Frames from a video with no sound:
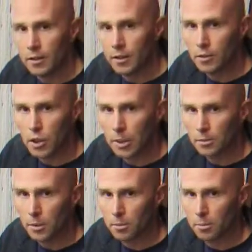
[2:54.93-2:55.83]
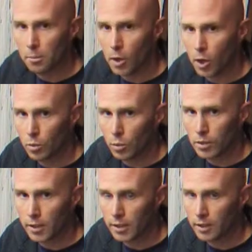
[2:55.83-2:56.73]
the chopped up
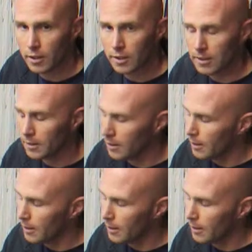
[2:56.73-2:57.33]
hardwood kindling.